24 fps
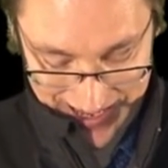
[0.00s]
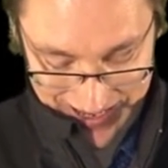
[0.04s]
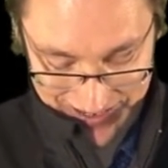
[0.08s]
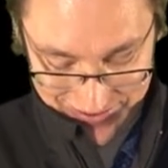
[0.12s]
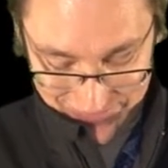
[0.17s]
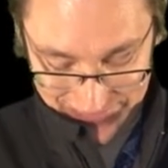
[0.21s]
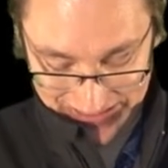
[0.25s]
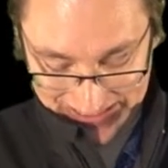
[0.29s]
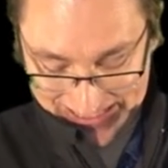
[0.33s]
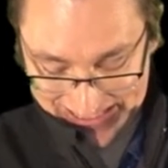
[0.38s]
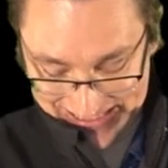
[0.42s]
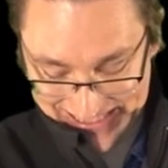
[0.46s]

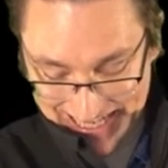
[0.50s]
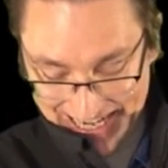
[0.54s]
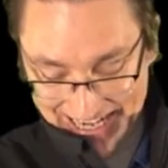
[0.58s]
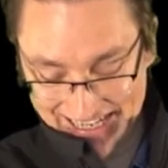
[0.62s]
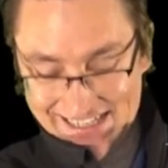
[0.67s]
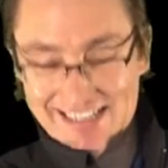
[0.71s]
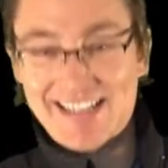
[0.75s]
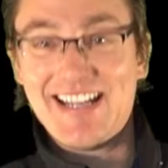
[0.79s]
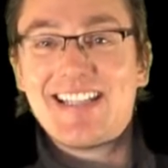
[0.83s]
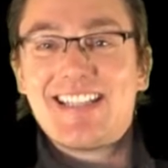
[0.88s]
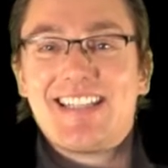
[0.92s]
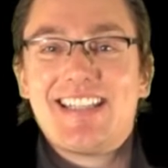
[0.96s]
my container
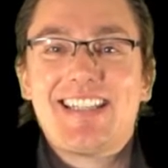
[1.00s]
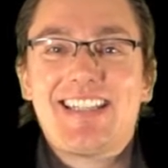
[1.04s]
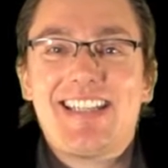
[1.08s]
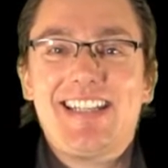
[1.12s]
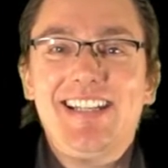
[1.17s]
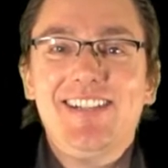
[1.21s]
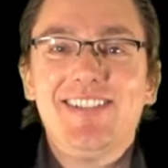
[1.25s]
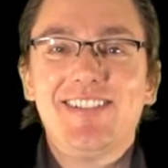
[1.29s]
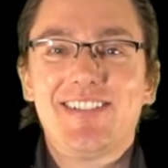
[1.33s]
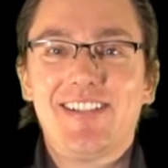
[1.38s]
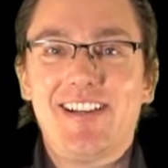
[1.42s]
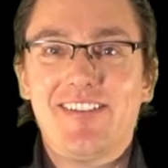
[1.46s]
doesn't seal,
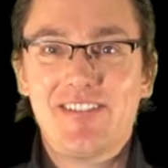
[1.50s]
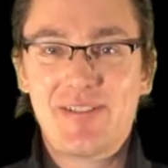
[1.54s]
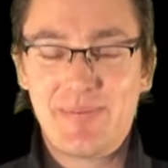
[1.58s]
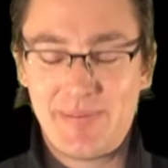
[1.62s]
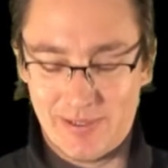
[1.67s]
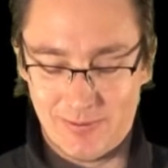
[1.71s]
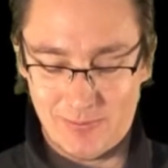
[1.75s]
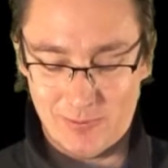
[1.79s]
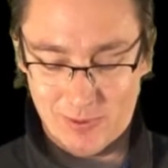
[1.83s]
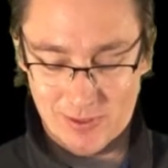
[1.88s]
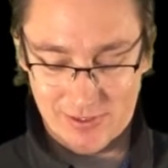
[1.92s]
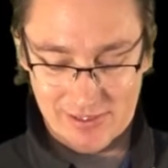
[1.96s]
so I've
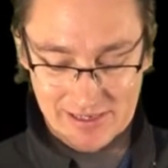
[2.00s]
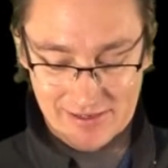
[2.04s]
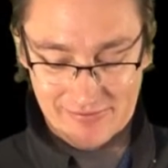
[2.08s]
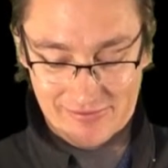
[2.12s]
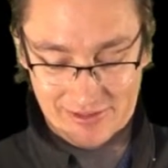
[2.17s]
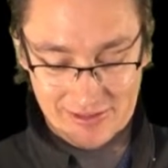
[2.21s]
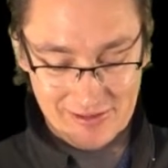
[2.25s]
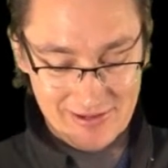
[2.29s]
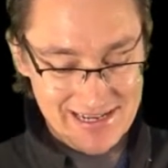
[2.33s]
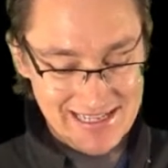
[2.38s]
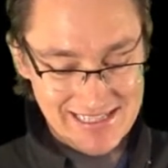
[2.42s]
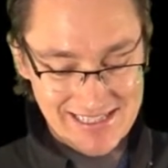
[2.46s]
spilt water
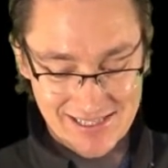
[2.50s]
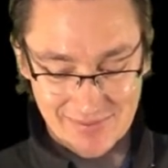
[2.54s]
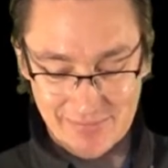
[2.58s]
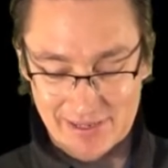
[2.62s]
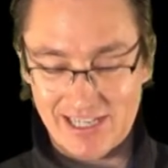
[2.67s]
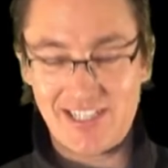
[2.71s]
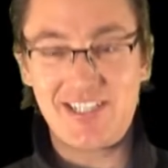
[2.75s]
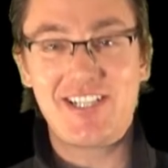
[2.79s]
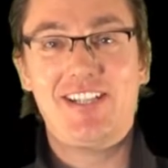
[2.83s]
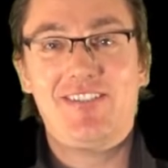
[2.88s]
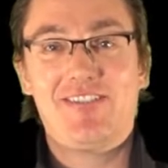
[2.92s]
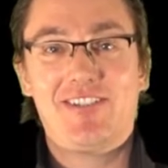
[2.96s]
everywhere, so
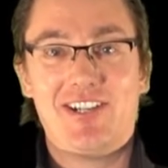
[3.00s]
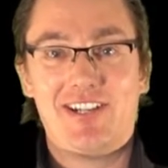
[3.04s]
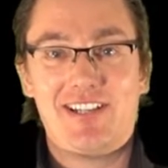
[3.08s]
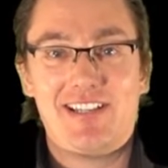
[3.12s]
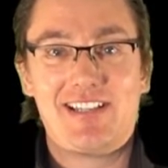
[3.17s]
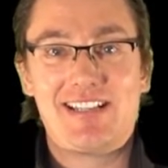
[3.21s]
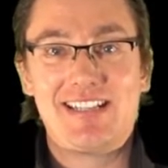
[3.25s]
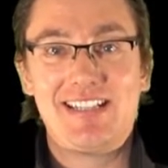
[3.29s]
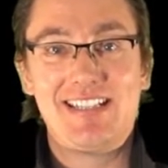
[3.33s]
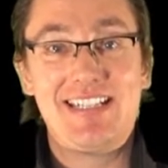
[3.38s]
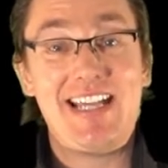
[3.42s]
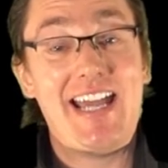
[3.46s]
make sure you've got a
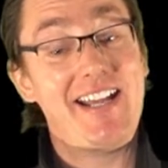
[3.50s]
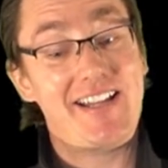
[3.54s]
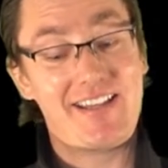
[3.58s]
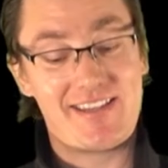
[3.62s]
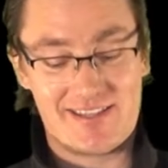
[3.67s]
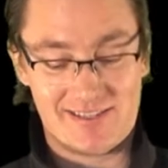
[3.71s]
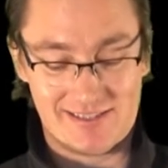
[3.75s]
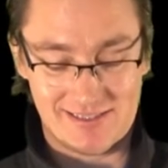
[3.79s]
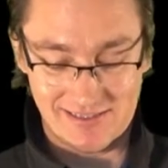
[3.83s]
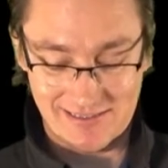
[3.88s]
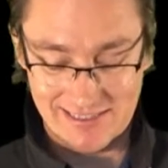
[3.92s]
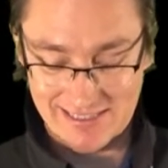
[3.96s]
container
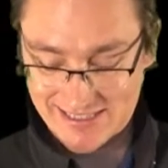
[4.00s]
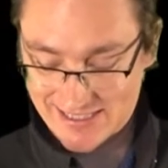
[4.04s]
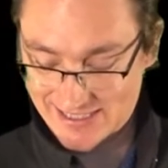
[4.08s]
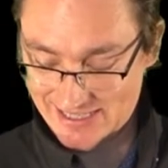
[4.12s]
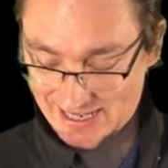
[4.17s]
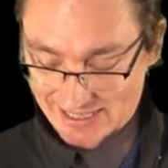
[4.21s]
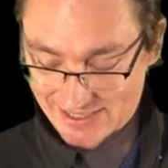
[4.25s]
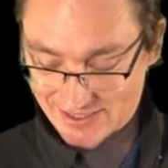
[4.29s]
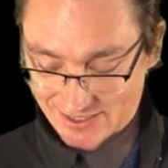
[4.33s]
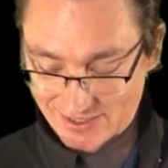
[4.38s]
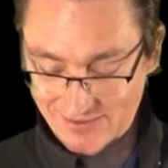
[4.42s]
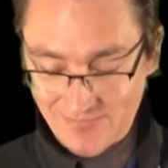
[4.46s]
that the lid
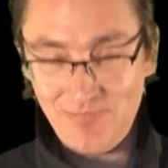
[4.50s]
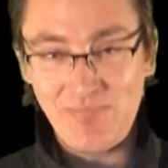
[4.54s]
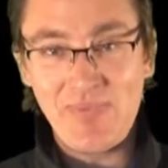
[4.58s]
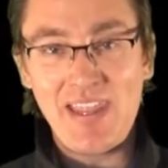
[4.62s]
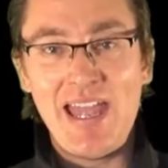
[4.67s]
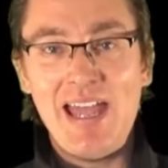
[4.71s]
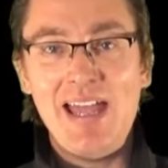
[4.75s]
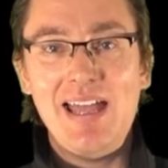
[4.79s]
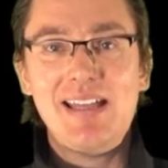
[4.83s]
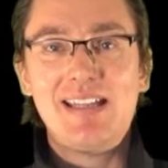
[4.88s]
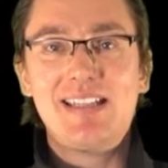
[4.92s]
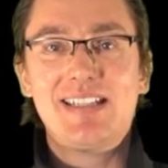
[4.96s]
stays on.
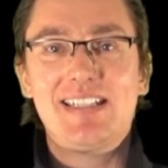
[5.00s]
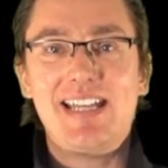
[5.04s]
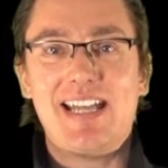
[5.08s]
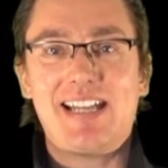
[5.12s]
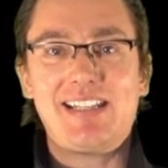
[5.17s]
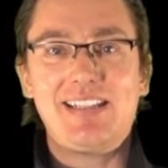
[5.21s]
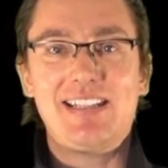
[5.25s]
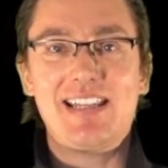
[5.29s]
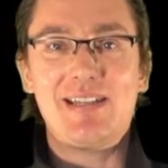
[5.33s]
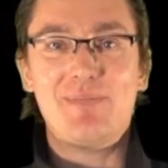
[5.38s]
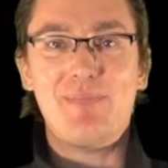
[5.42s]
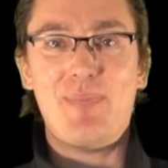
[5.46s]

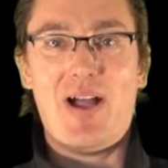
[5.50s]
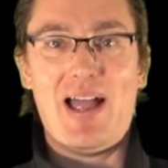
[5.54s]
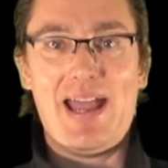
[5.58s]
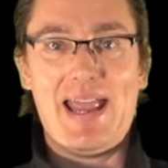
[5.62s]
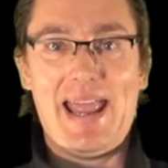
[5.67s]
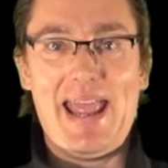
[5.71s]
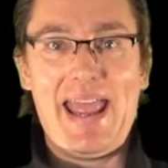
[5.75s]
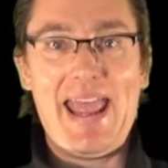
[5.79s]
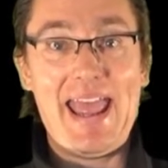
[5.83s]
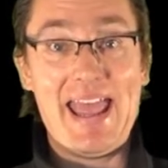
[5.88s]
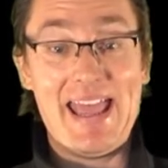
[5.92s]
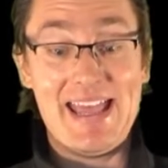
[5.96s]
Secondly, my
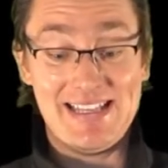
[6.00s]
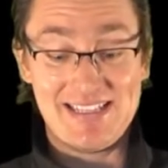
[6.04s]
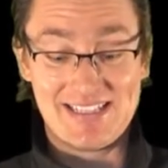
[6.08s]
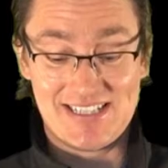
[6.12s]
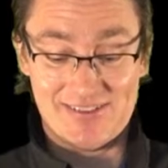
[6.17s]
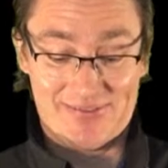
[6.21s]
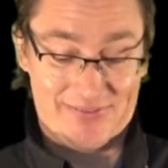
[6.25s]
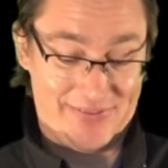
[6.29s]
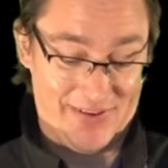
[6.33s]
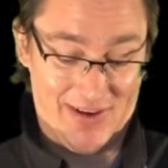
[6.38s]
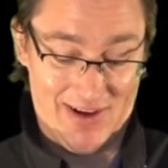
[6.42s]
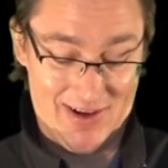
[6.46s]
hands are
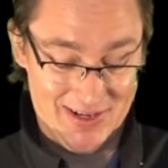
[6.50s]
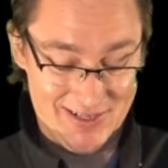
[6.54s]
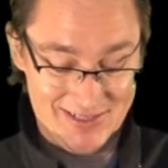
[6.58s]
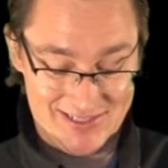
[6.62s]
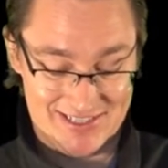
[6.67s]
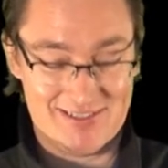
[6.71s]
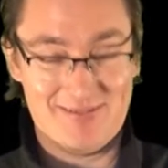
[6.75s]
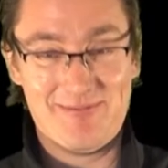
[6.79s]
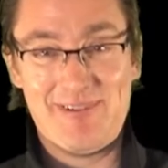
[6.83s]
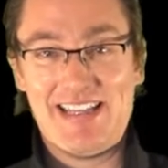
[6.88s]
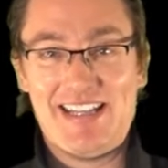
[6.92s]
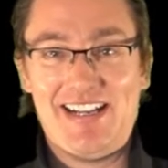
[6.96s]

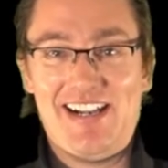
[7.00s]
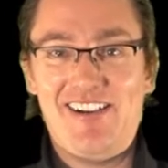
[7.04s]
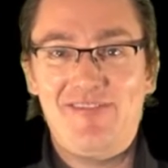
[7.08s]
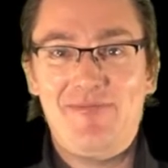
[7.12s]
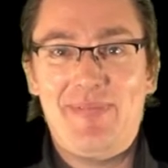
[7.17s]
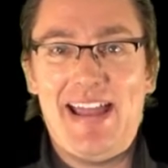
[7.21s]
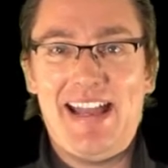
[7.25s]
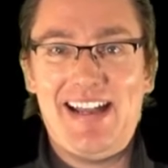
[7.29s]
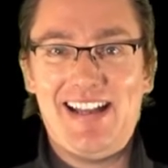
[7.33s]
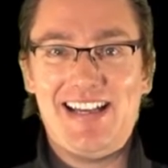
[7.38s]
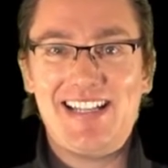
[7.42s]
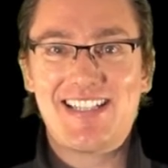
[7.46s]
frozen, whether I've
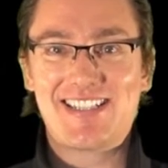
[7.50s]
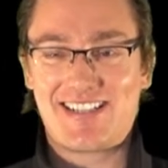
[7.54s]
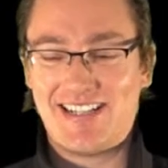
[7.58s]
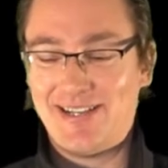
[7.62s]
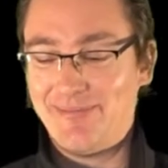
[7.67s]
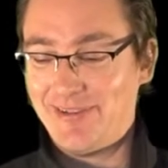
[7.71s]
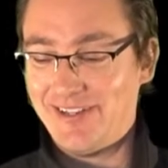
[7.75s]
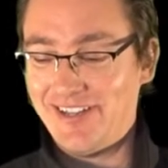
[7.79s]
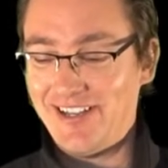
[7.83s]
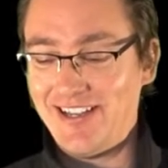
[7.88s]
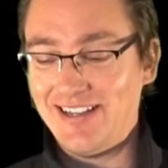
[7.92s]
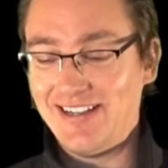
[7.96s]
made ice cream
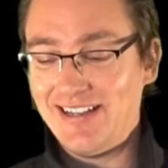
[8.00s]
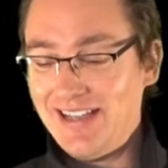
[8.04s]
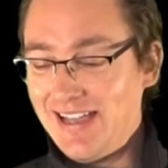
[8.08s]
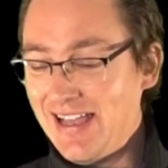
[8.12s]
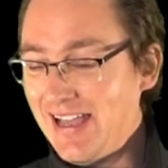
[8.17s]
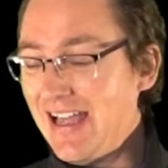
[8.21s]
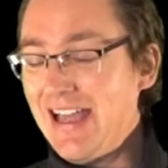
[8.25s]
or not.